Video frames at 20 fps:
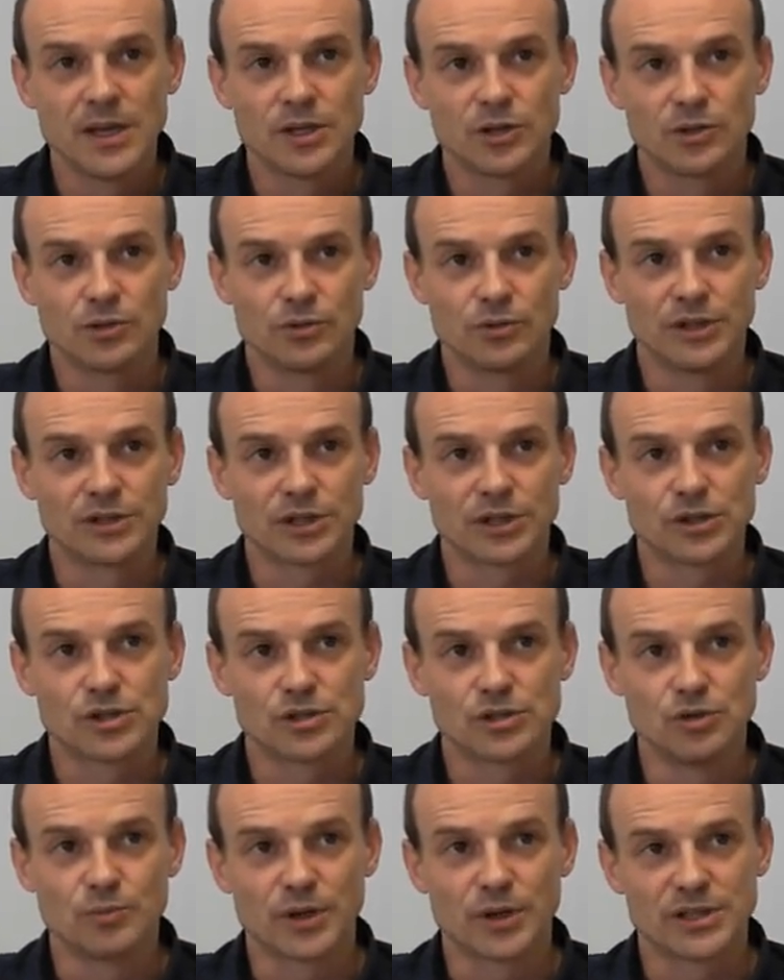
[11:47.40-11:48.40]
to introduce
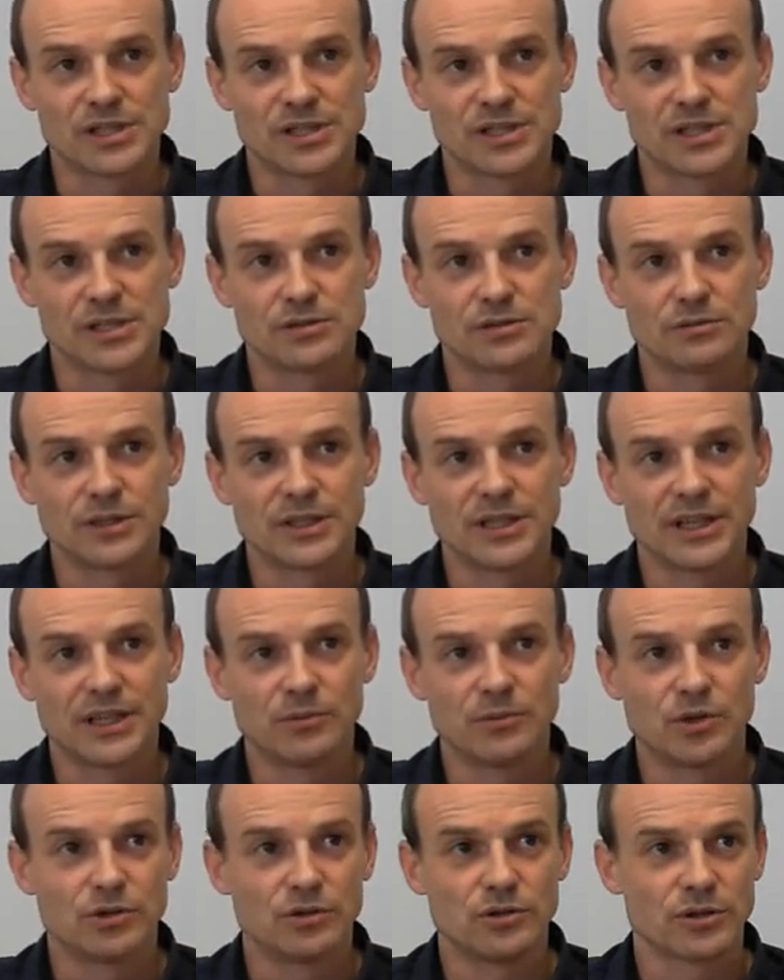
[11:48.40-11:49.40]
new processes to
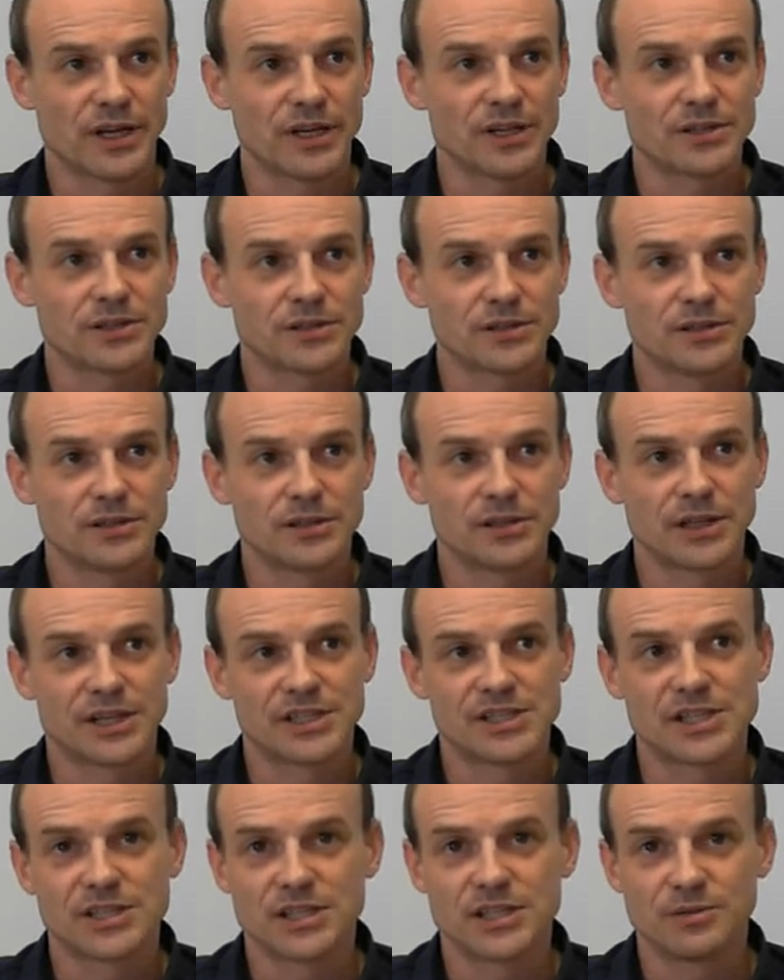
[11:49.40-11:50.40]
them or add the
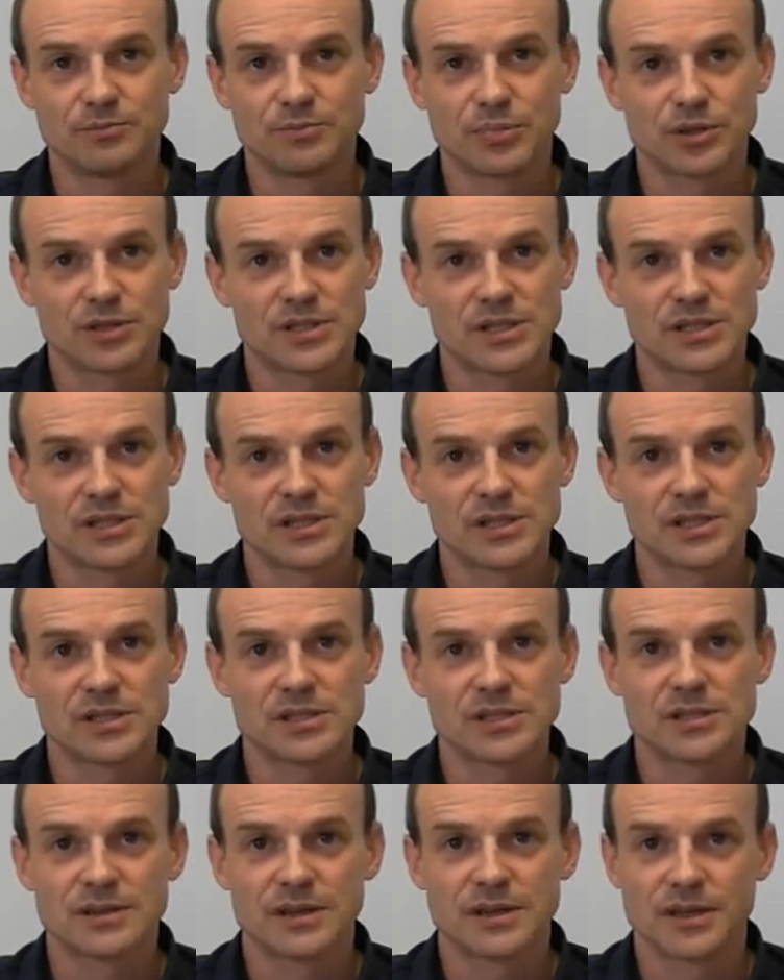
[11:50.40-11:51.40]
existing
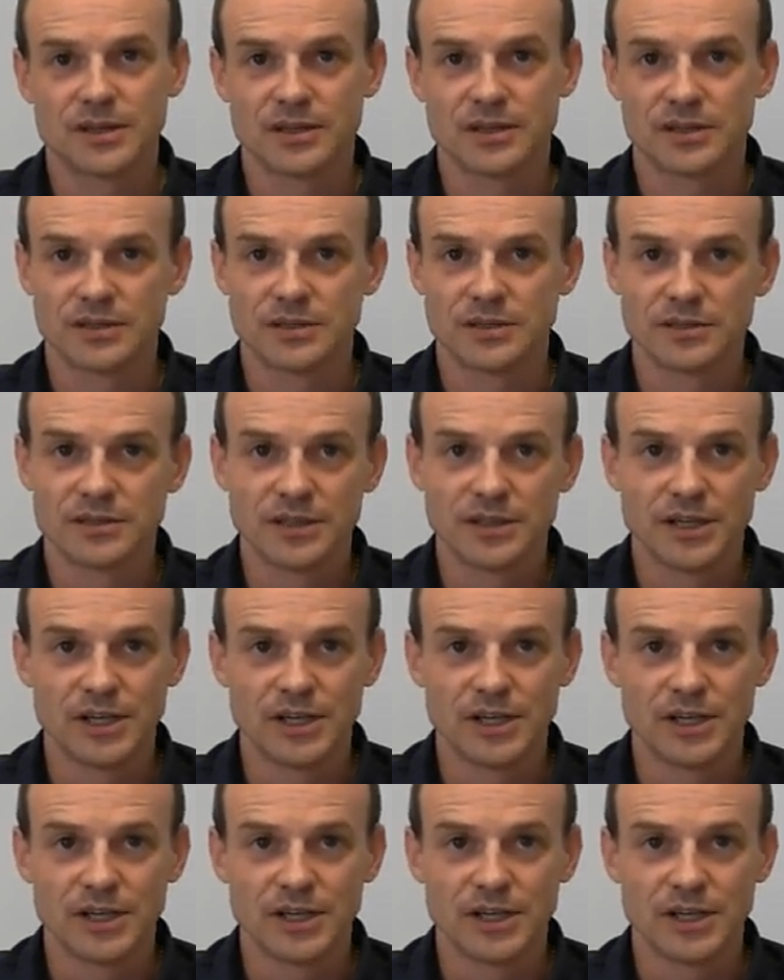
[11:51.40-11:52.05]
processes and